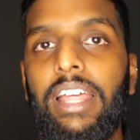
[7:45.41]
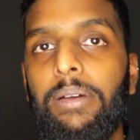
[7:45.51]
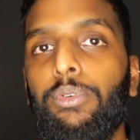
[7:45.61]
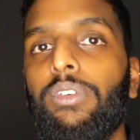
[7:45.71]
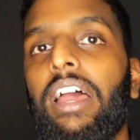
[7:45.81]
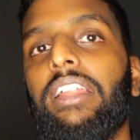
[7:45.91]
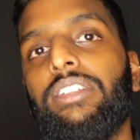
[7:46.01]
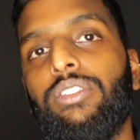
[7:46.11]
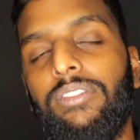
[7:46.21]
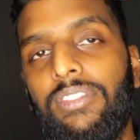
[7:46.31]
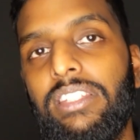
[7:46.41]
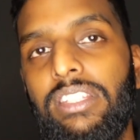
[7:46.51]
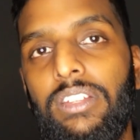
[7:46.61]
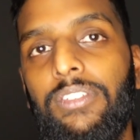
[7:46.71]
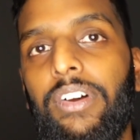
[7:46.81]
They're more likely to
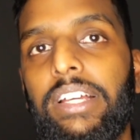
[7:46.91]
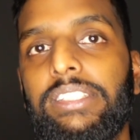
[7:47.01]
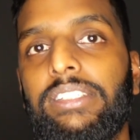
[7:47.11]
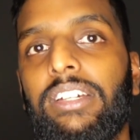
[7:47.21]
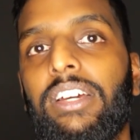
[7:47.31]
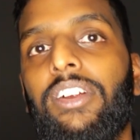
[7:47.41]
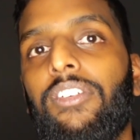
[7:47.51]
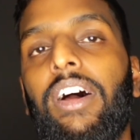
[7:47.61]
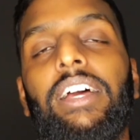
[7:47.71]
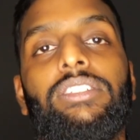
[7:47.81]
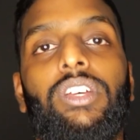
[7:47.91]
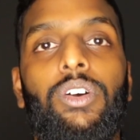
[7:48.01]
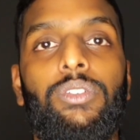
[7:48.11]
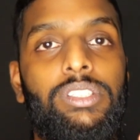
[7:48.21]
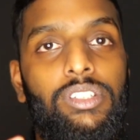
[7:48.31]
invest in you first, right?
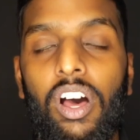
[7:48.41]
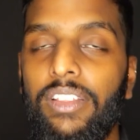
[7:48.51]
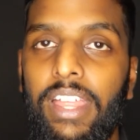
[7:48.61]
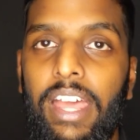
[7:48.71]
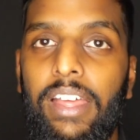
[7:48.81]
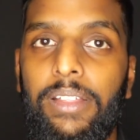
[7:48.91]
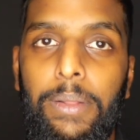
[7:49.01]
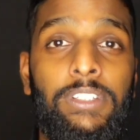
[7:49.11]
So start there.